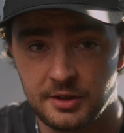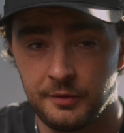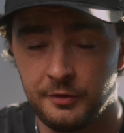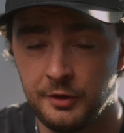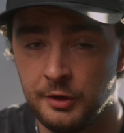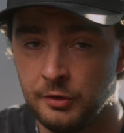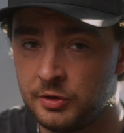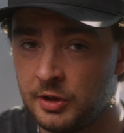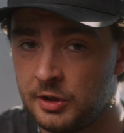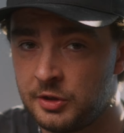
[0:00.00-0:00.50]
I've
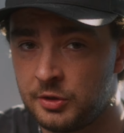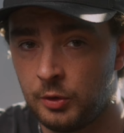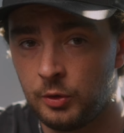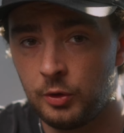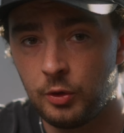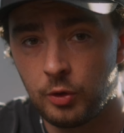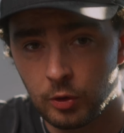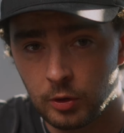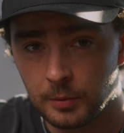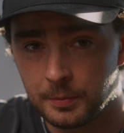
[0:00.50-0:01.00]
used this on
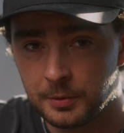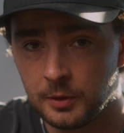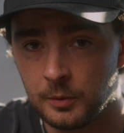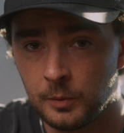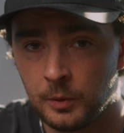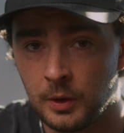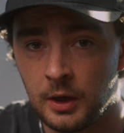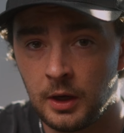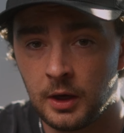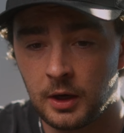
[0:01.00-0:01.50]
corporate
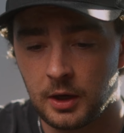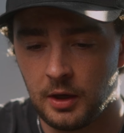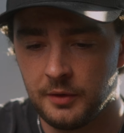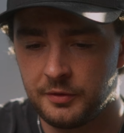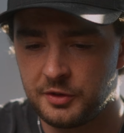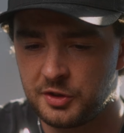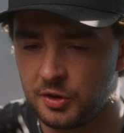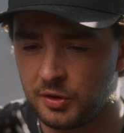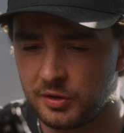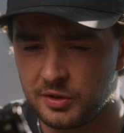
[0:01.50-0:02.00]
work.
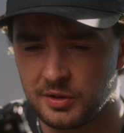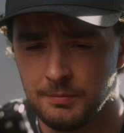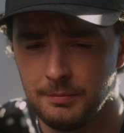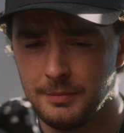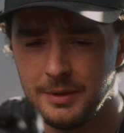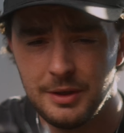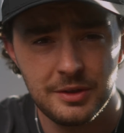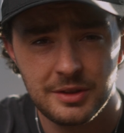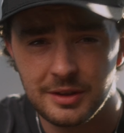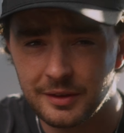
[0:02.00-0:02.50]
I've shot some
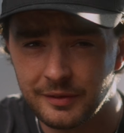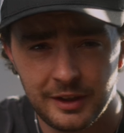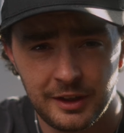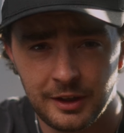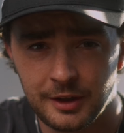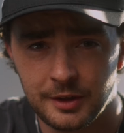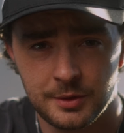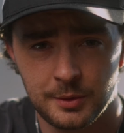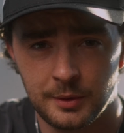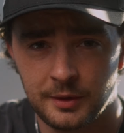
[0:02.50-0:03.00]
music
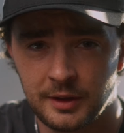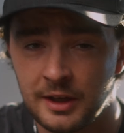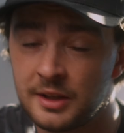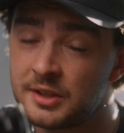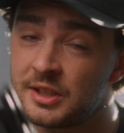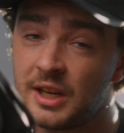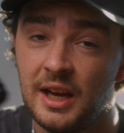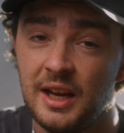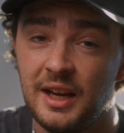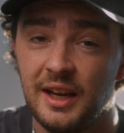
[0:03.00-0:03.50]
videos with this.